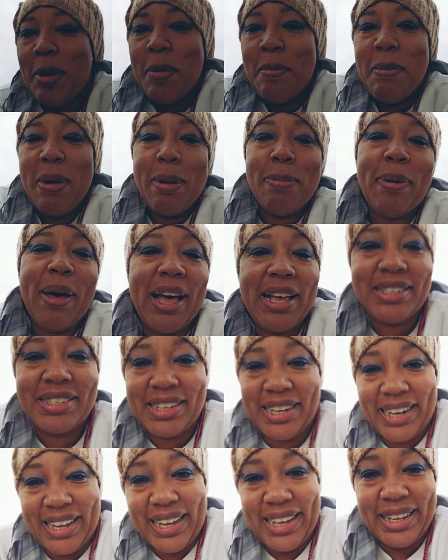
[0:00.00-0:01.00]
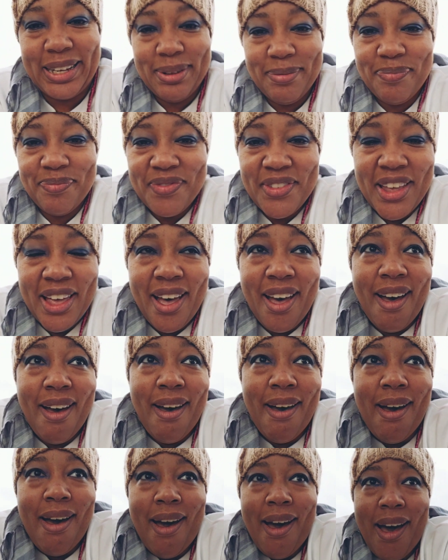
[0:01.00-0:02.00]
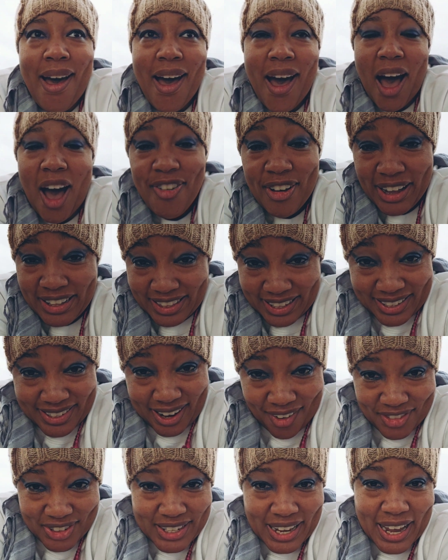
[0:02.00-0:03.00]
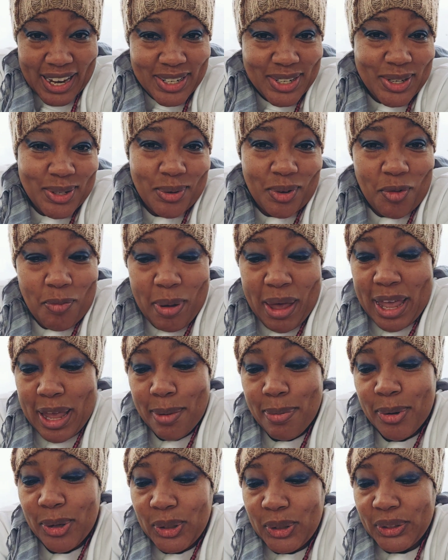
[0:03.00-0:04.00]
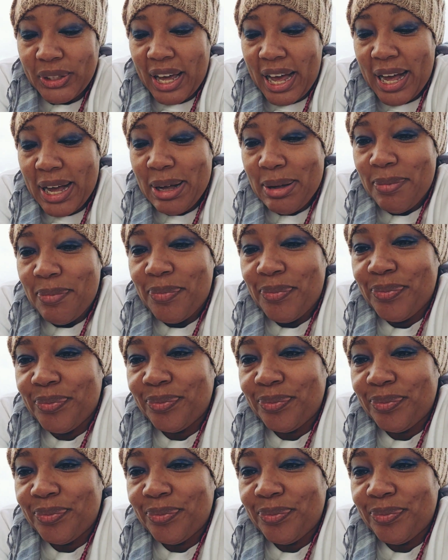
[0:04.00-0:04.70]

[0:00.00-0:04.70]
me personally, I've had these conversations with people that,